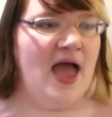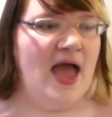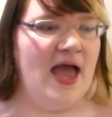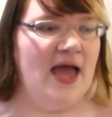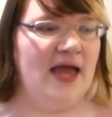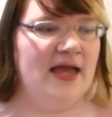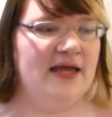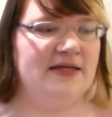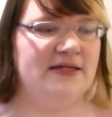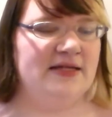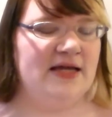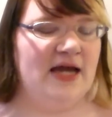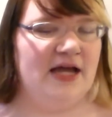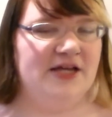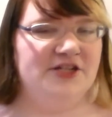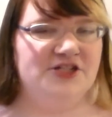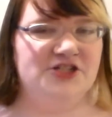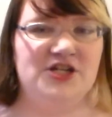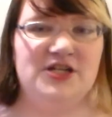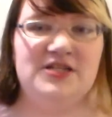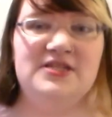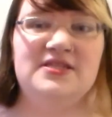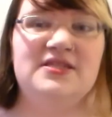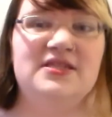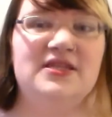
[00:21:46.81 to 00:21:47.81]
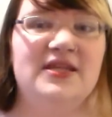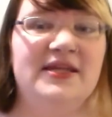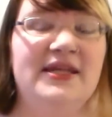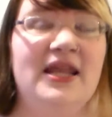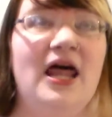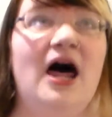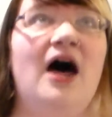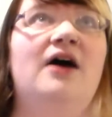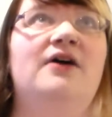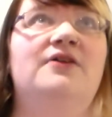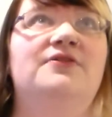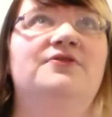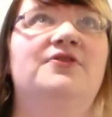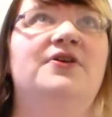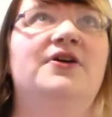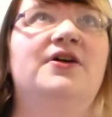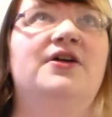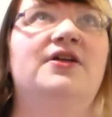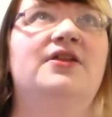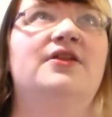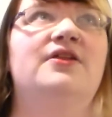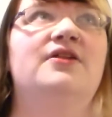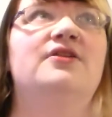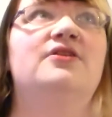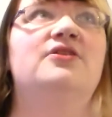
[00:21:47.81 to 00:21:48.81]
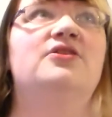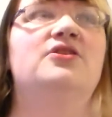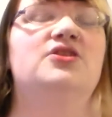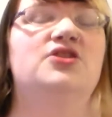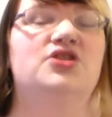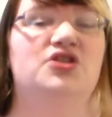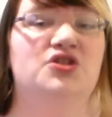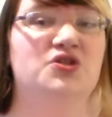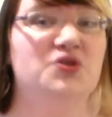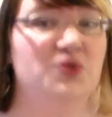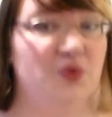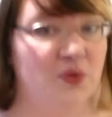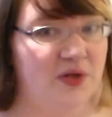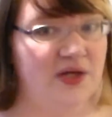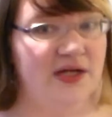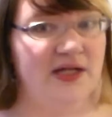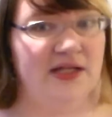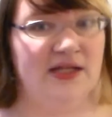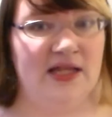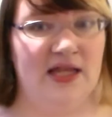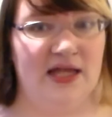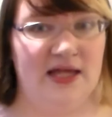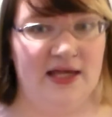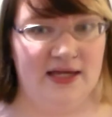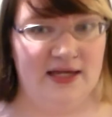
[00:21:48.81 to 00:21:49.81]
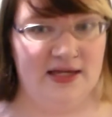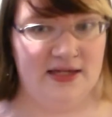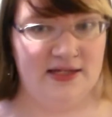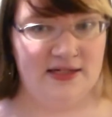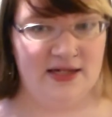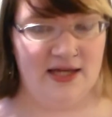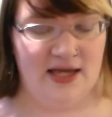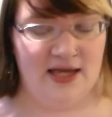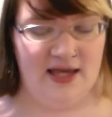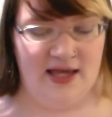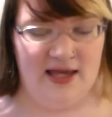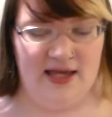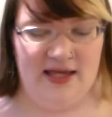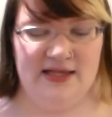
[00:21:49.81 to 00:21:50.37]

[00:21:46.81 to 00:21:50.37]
And I just love the storyline.